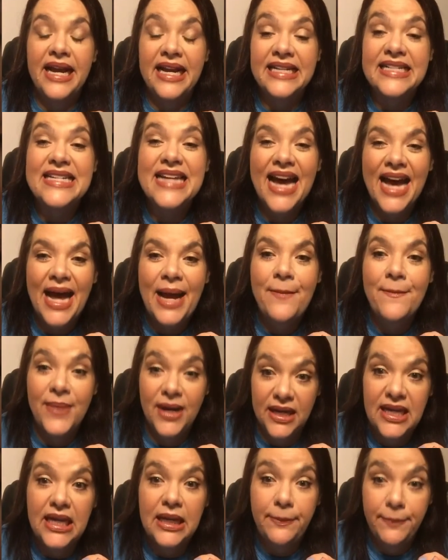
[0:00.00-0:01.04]
Anti
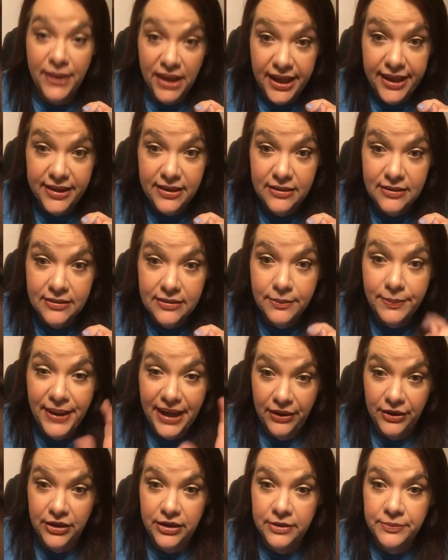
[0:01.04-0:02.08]
Monkey Butt
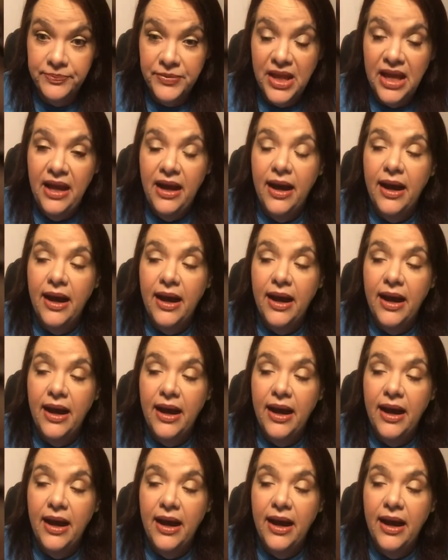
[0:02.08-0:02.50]
Powder.